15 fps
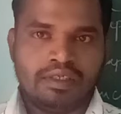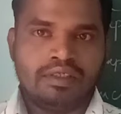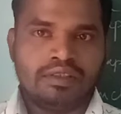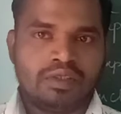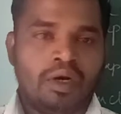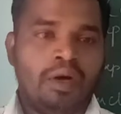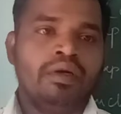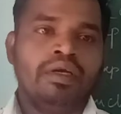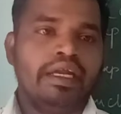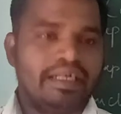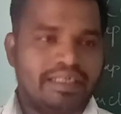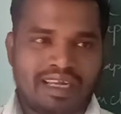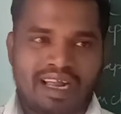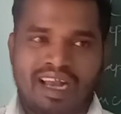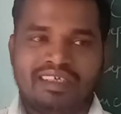So
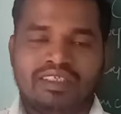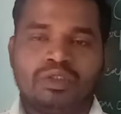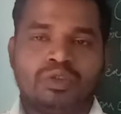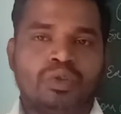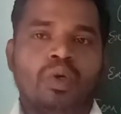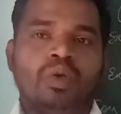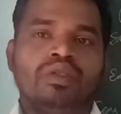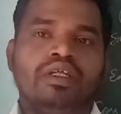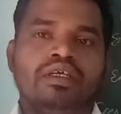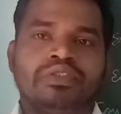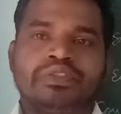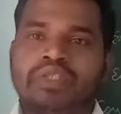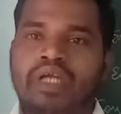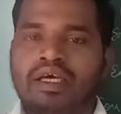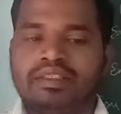it can't show the
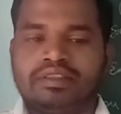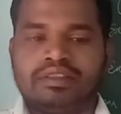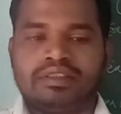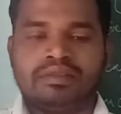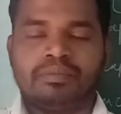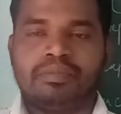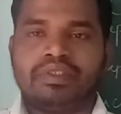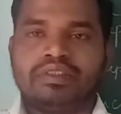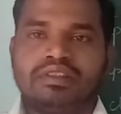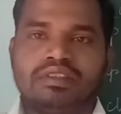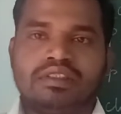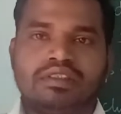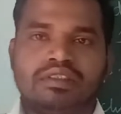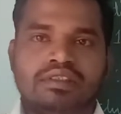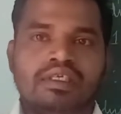starch
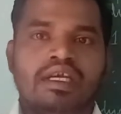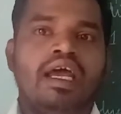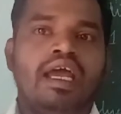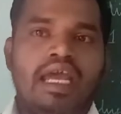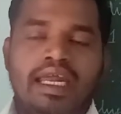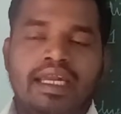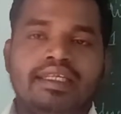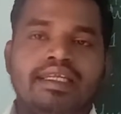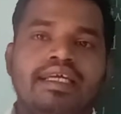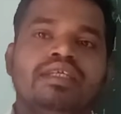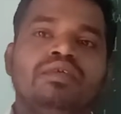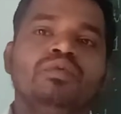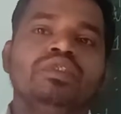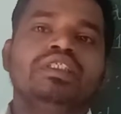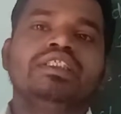presence, and
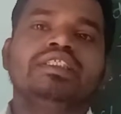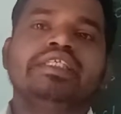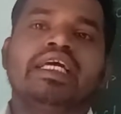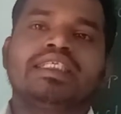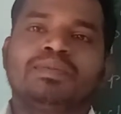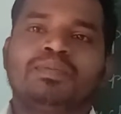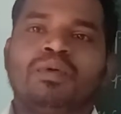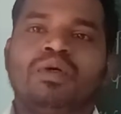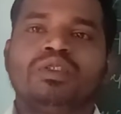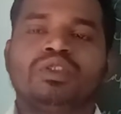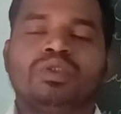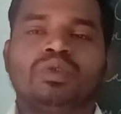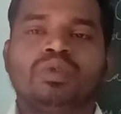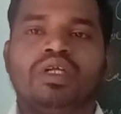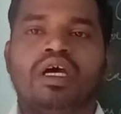that which is
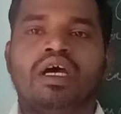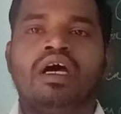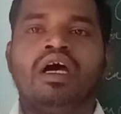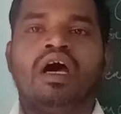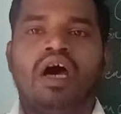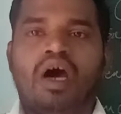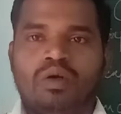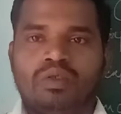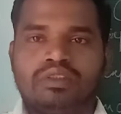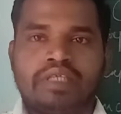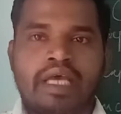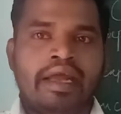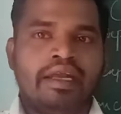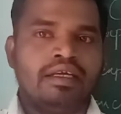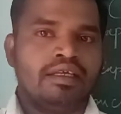exposed to the
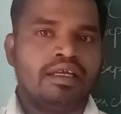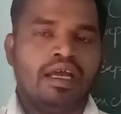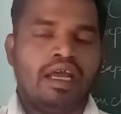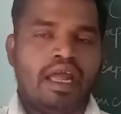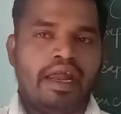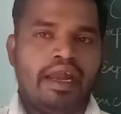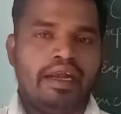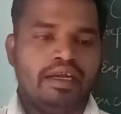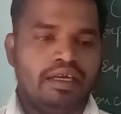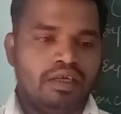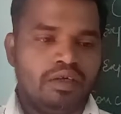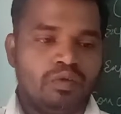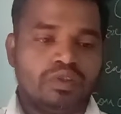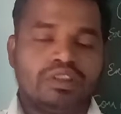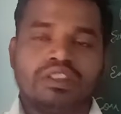outside and
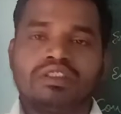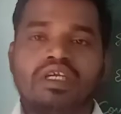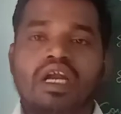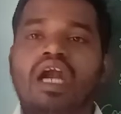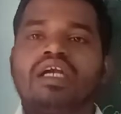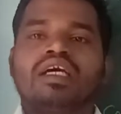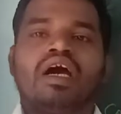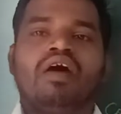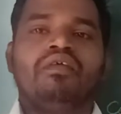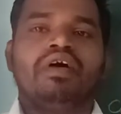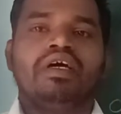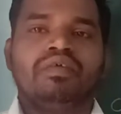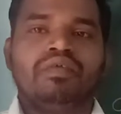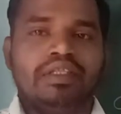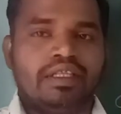which is not
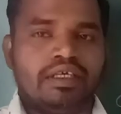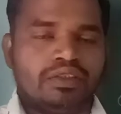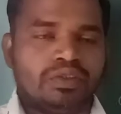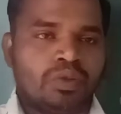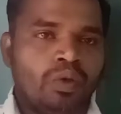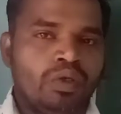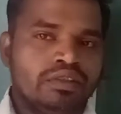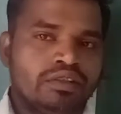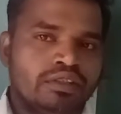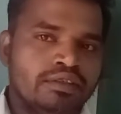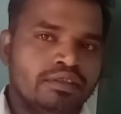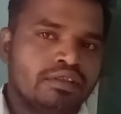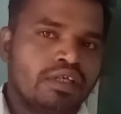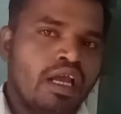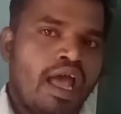covered with the
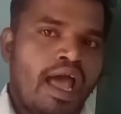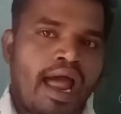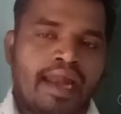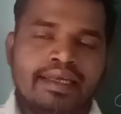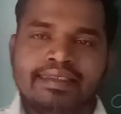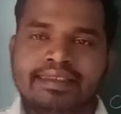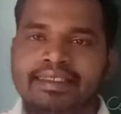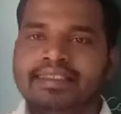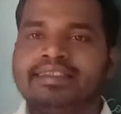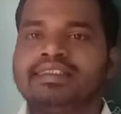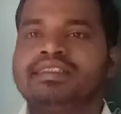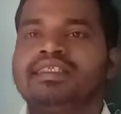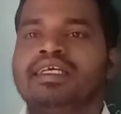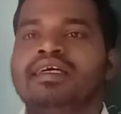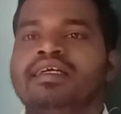solutions, and
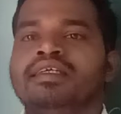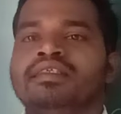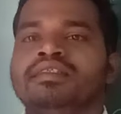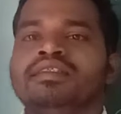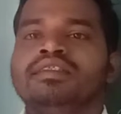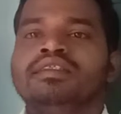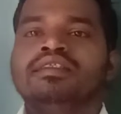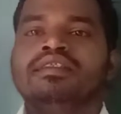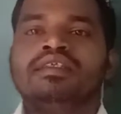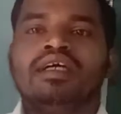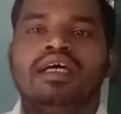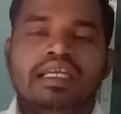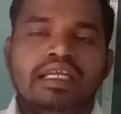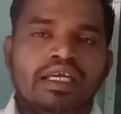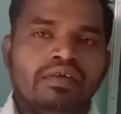this
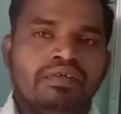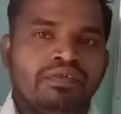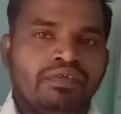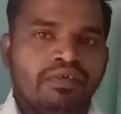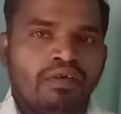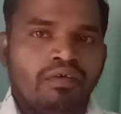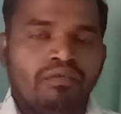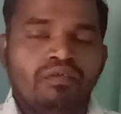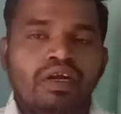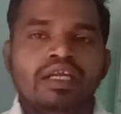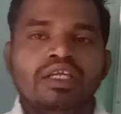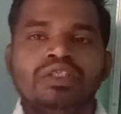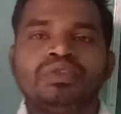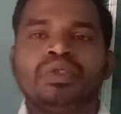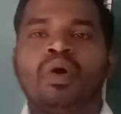leaf
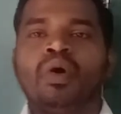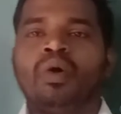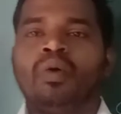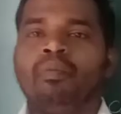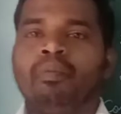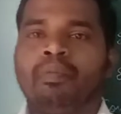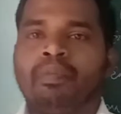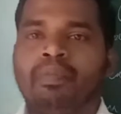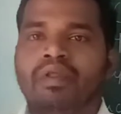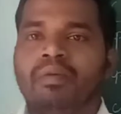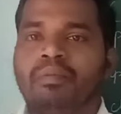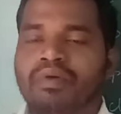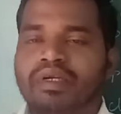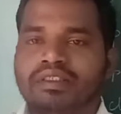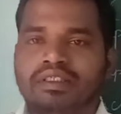will show the
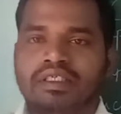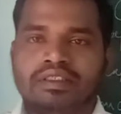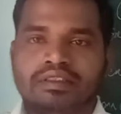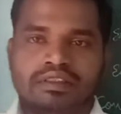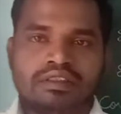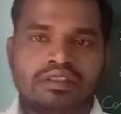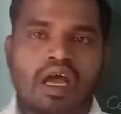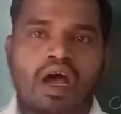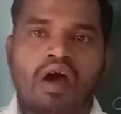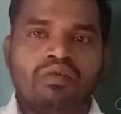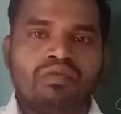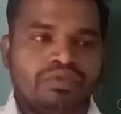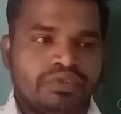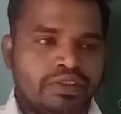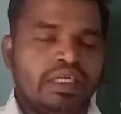presence
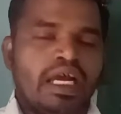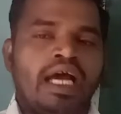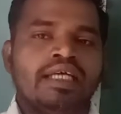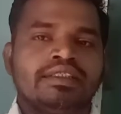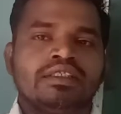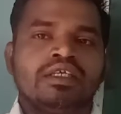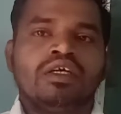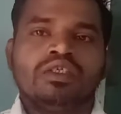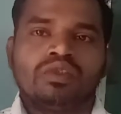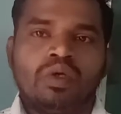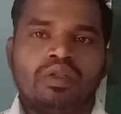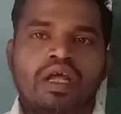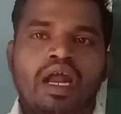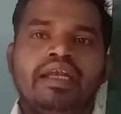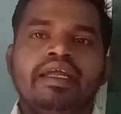of starch, so
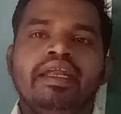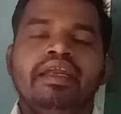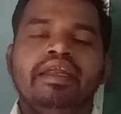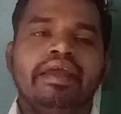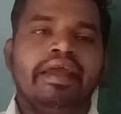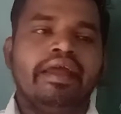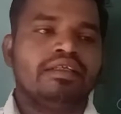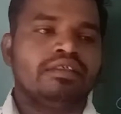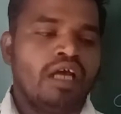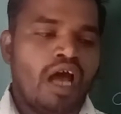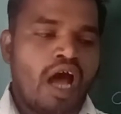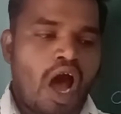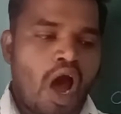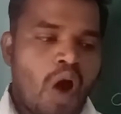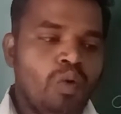that
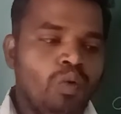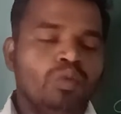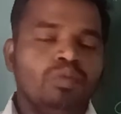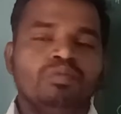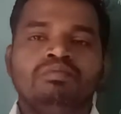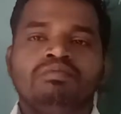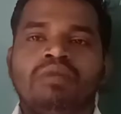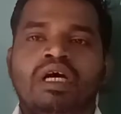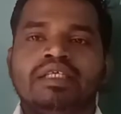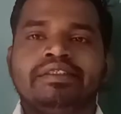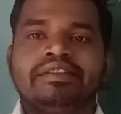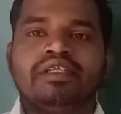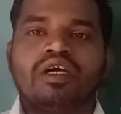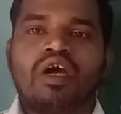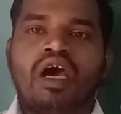indicates how much
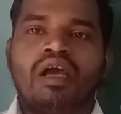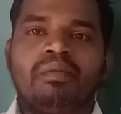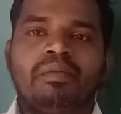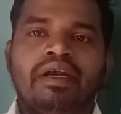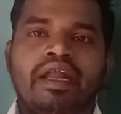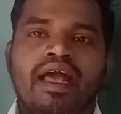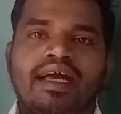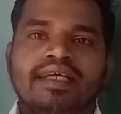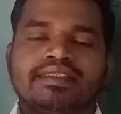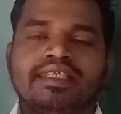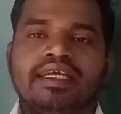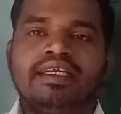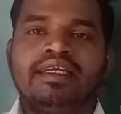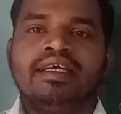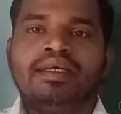the carbon
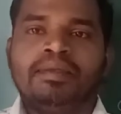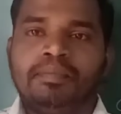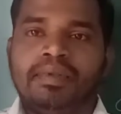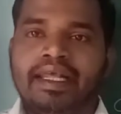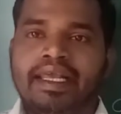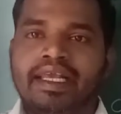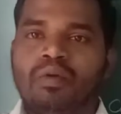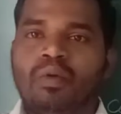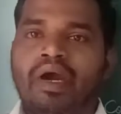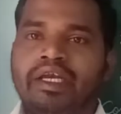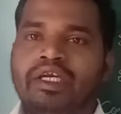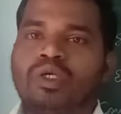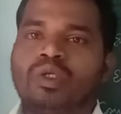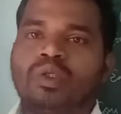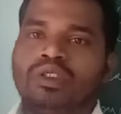dioxide playing
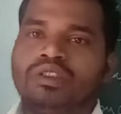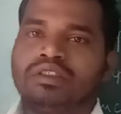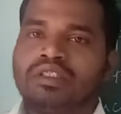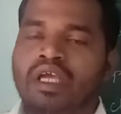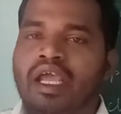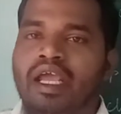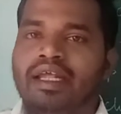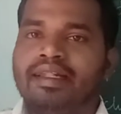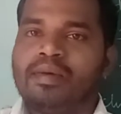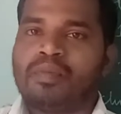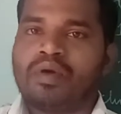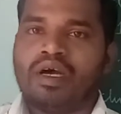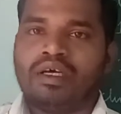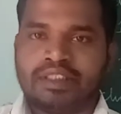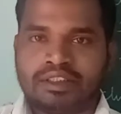vital roles in the
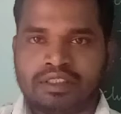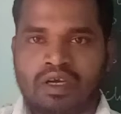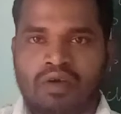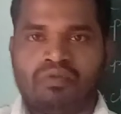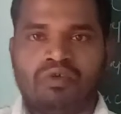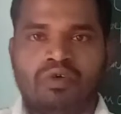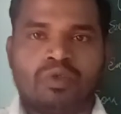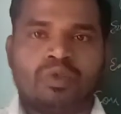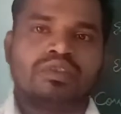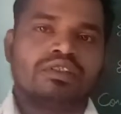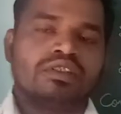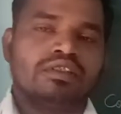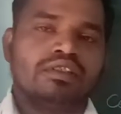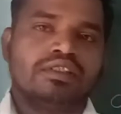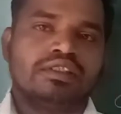process of
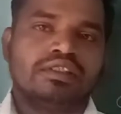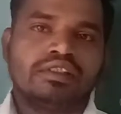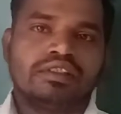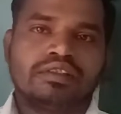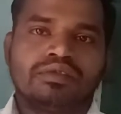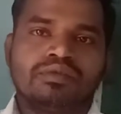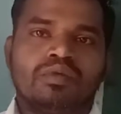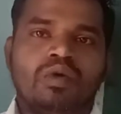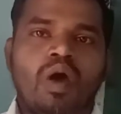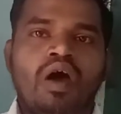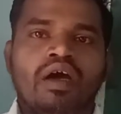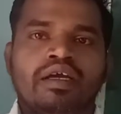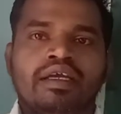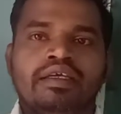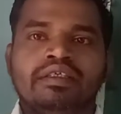photosynthesis.
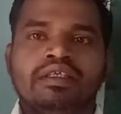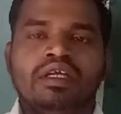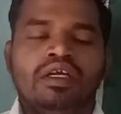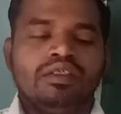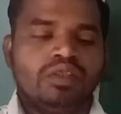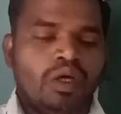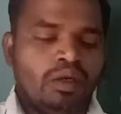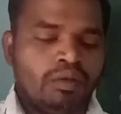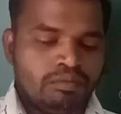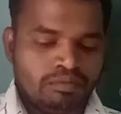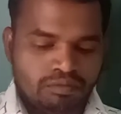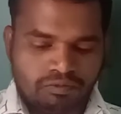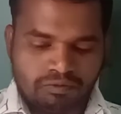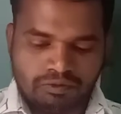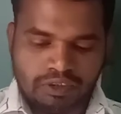Okay,
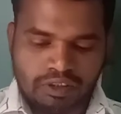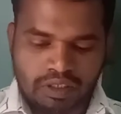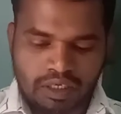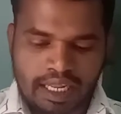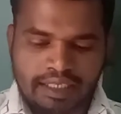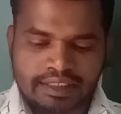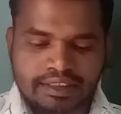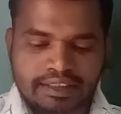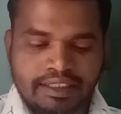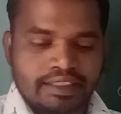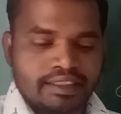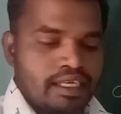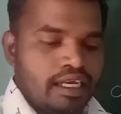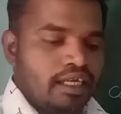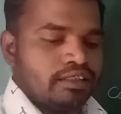so let's
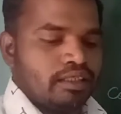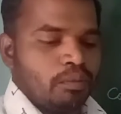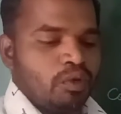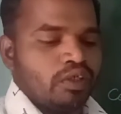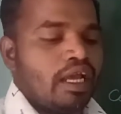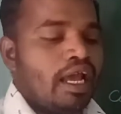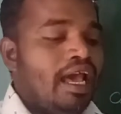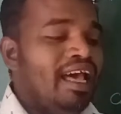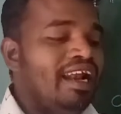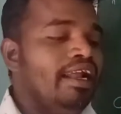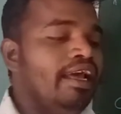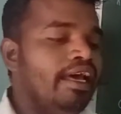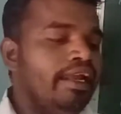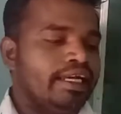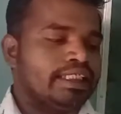discuss about the
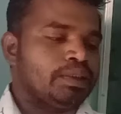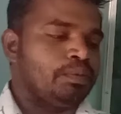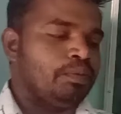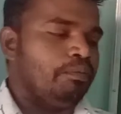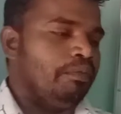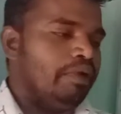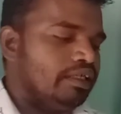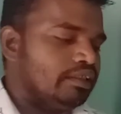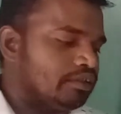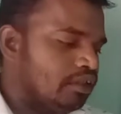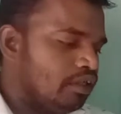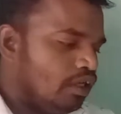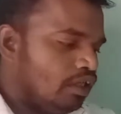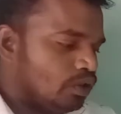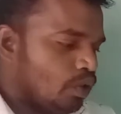earlier experiments.
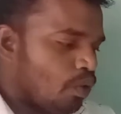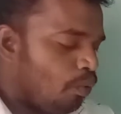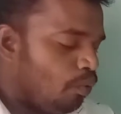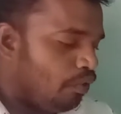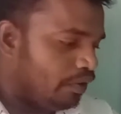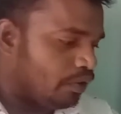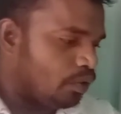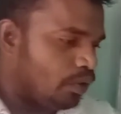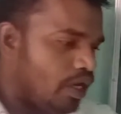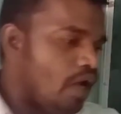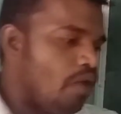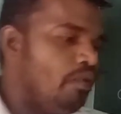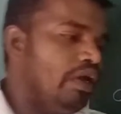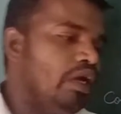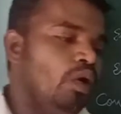So today
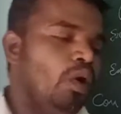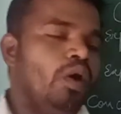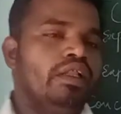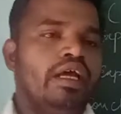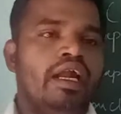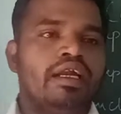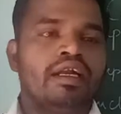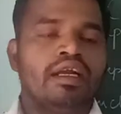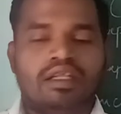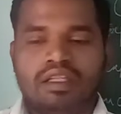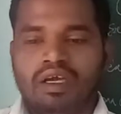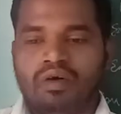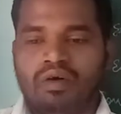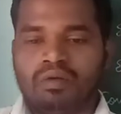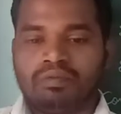we know that the
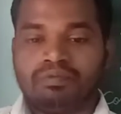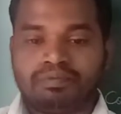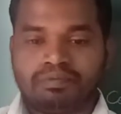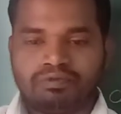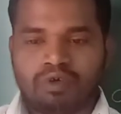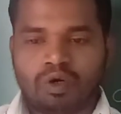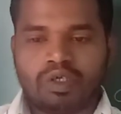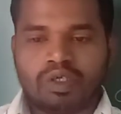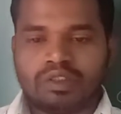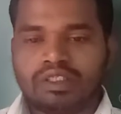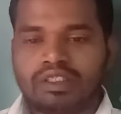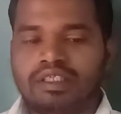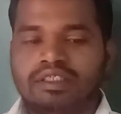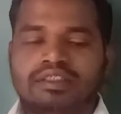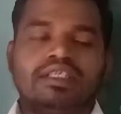
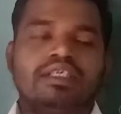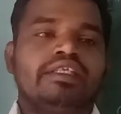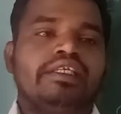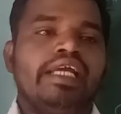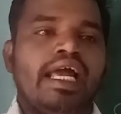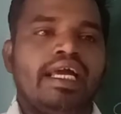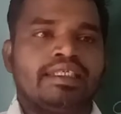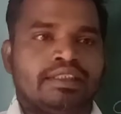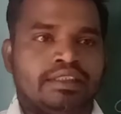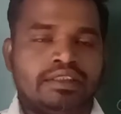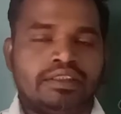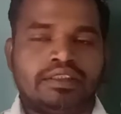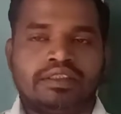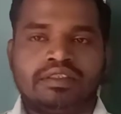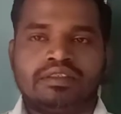photosynthesis
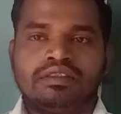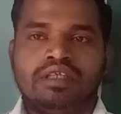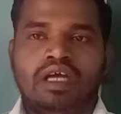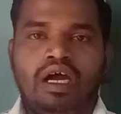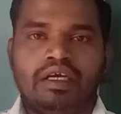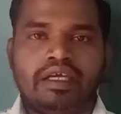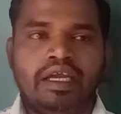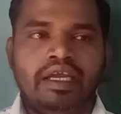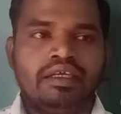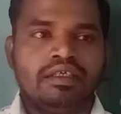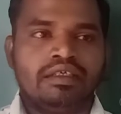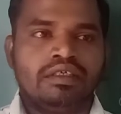reactions. Okay,